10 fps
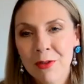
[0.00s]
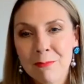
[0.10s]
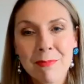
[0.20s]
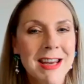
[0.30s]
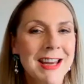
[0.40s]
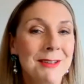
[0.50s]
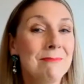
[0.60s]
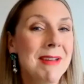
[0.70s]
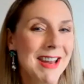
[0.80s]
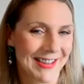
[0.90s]
of the biggest
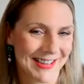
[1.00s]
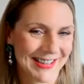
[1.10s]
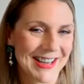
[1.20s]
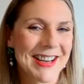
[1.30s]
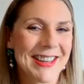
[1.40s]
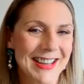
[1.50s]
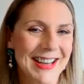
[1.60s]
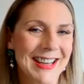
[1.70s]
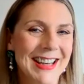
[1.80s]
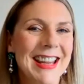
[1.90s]
myths, I
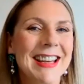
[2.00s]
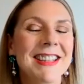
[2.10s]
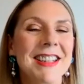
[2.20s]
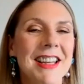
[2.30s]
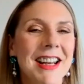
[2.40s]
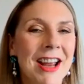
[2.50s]
think, is that